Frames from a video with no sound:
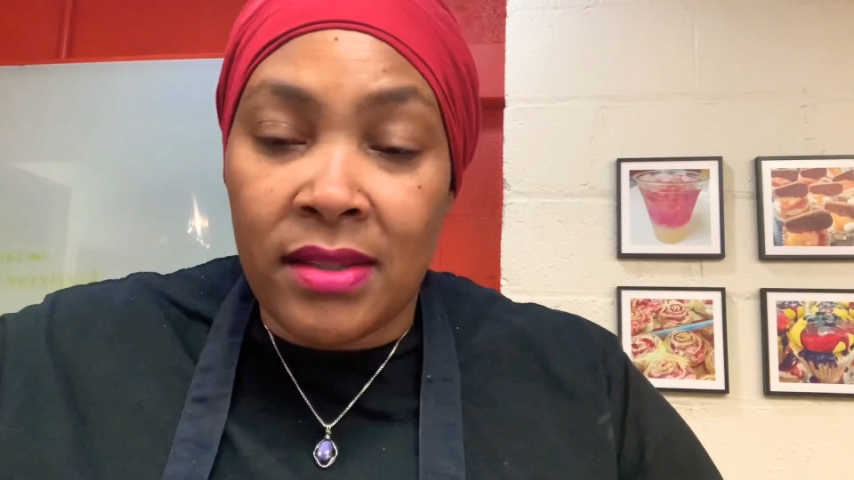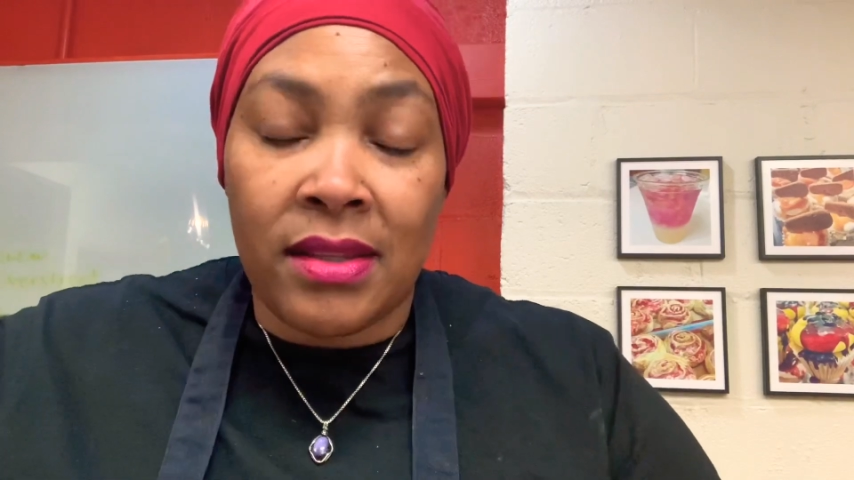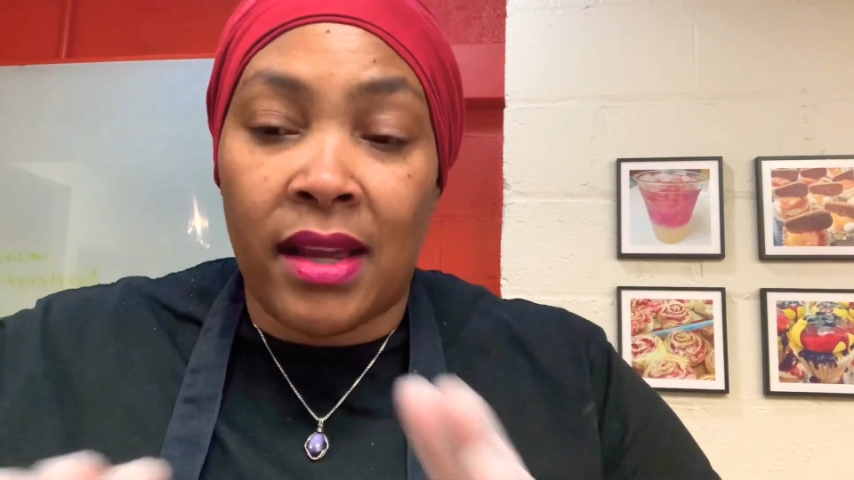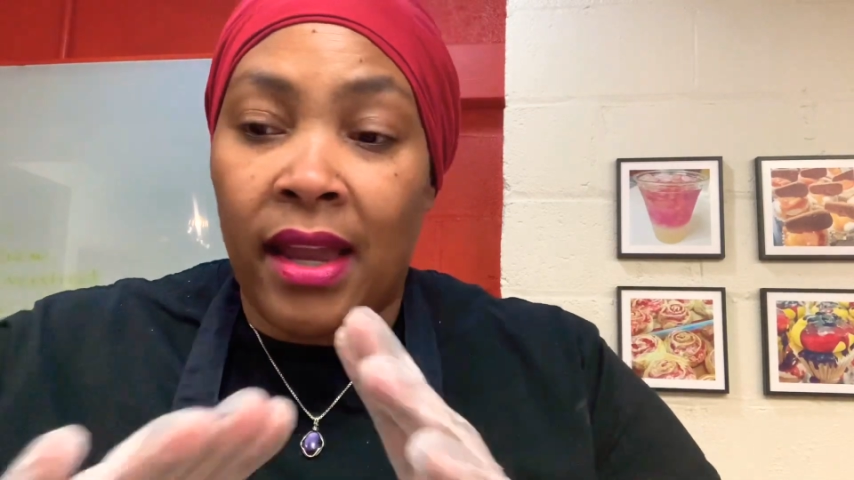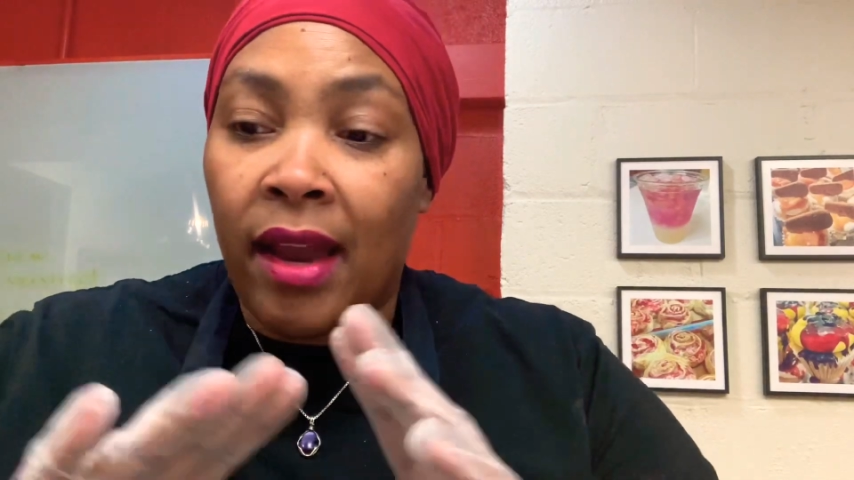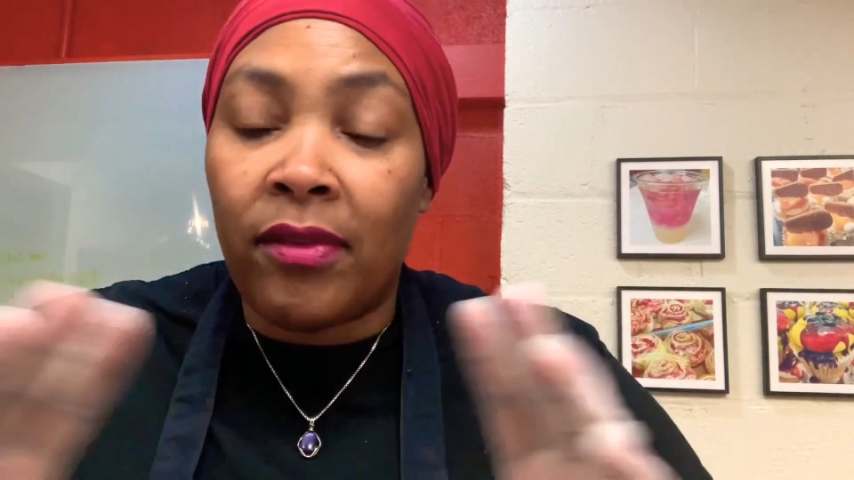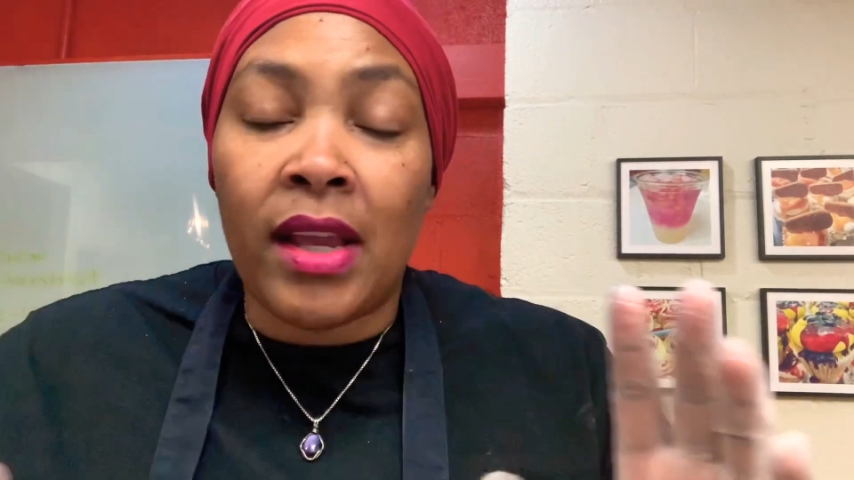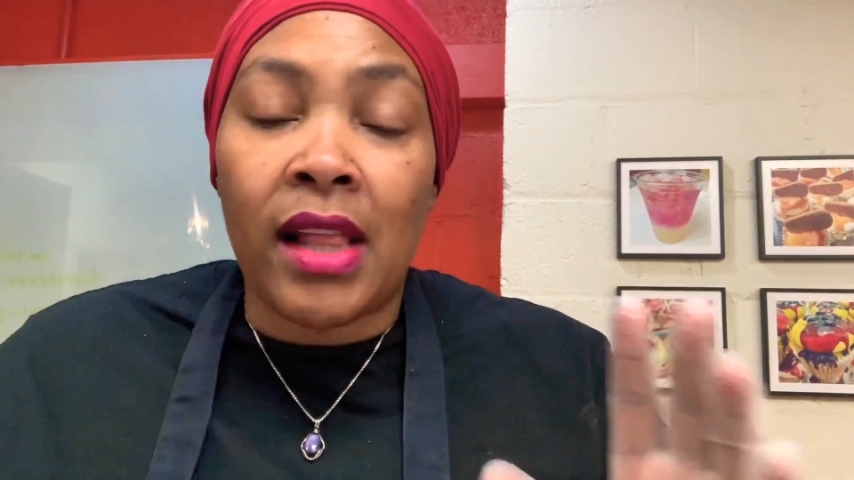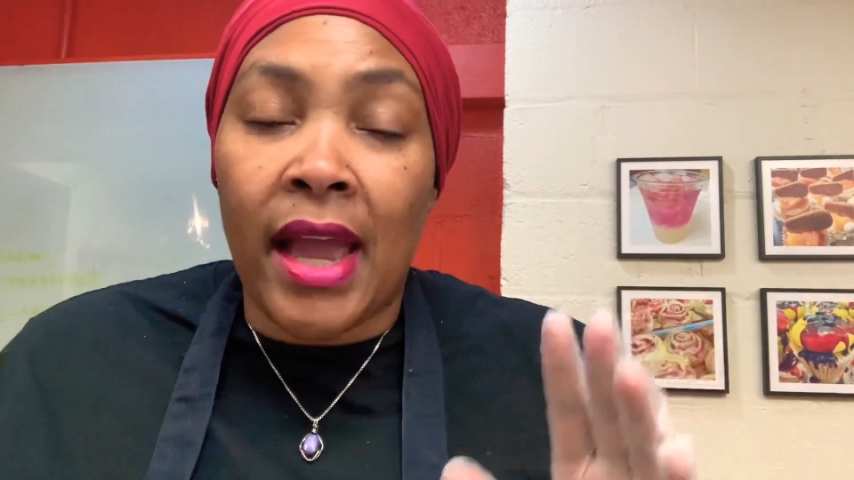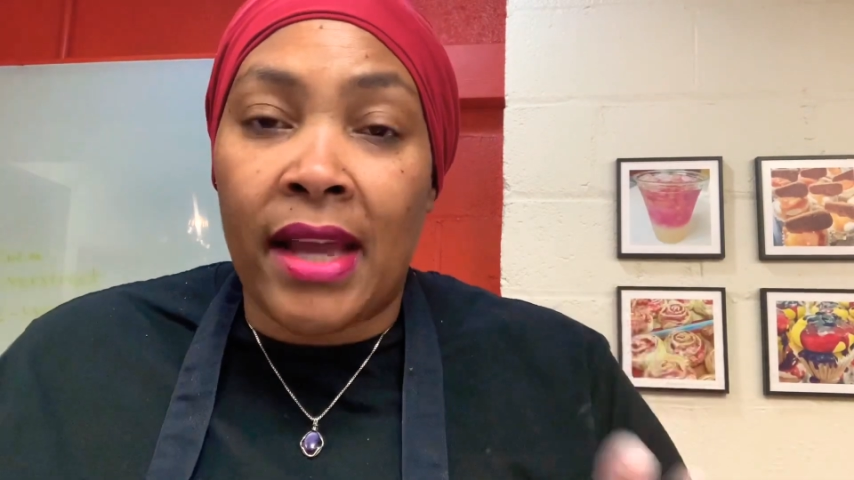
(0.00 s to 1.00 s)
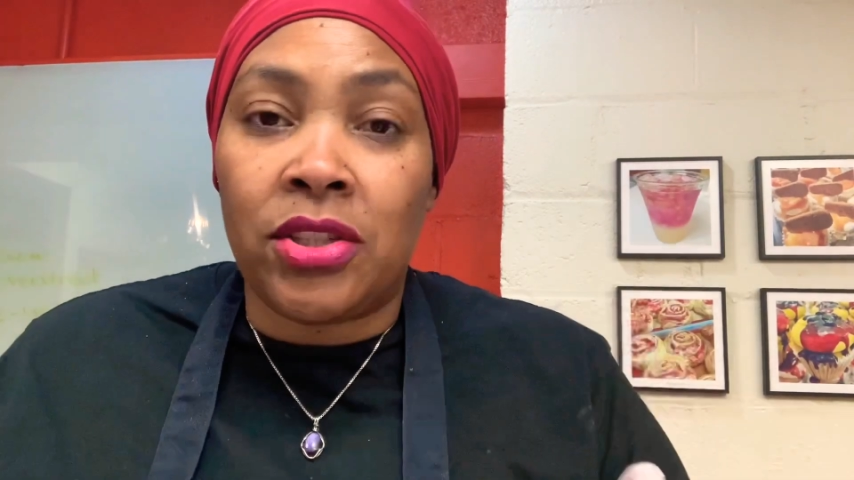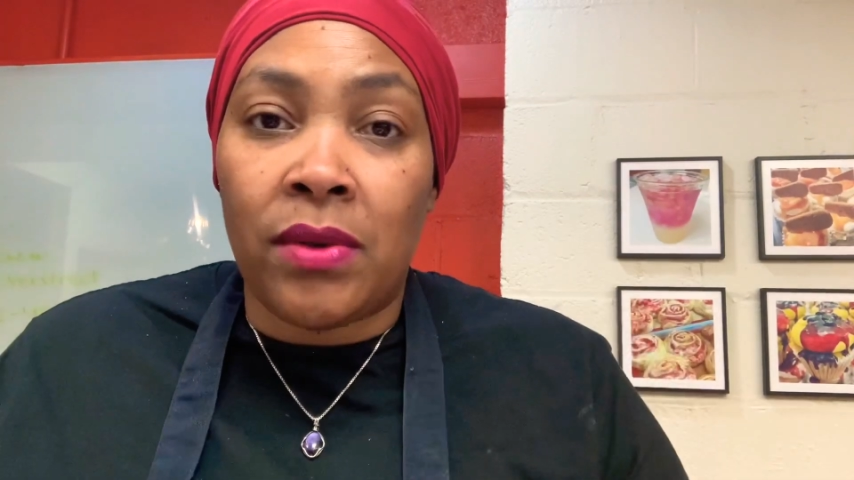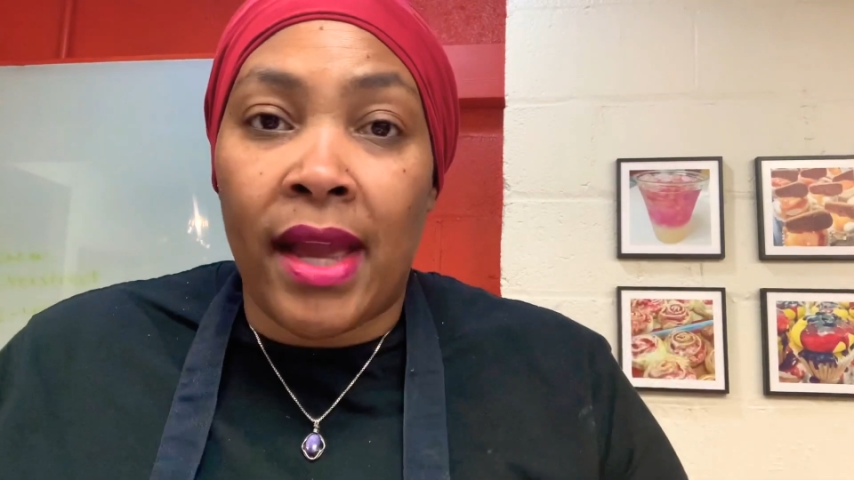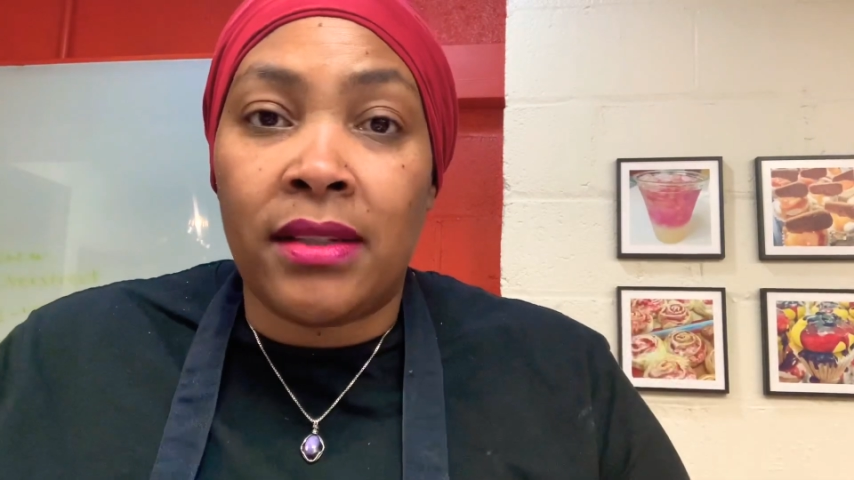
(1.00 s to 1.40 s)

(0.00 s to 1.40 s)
every class you had